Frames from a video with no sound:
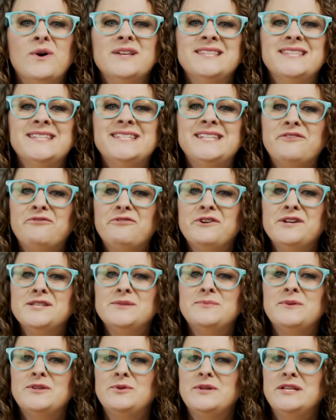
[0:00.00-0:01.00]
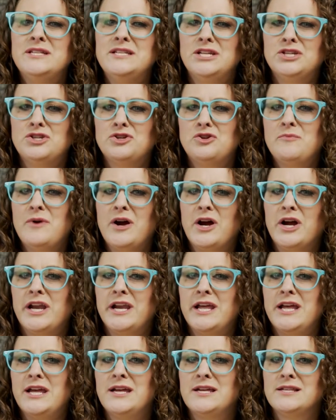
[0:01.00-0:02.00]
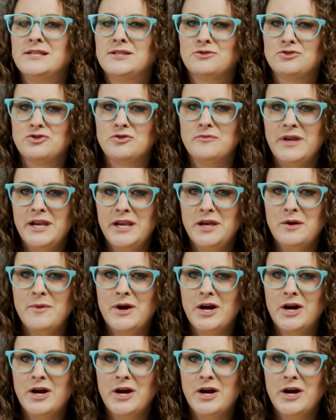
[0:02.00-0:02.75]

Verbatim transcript: What's the difference between digital marketing and social media